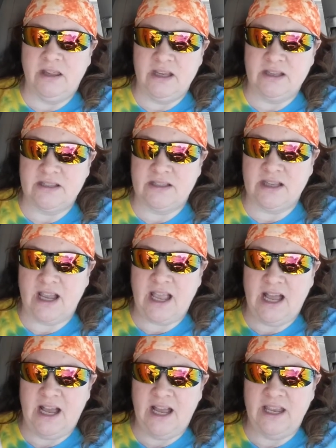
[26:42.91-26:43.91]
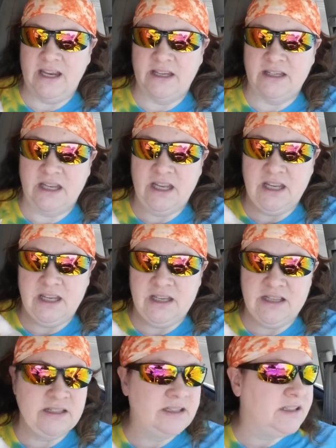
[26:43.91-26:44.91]
this kind
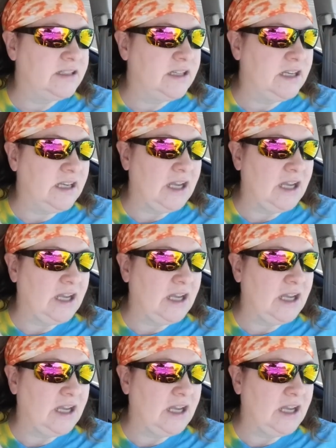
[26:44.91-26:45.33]
is,